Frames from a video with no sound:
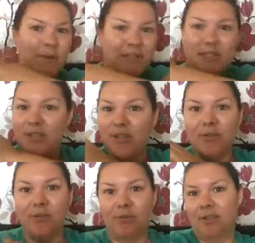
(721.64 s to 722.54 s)
how to
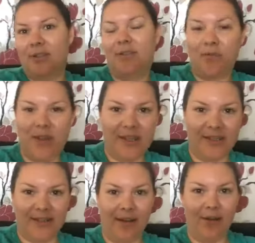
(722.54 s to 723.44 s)
do 3
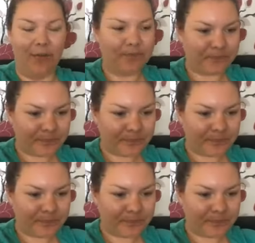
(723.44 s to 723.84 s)
years ago,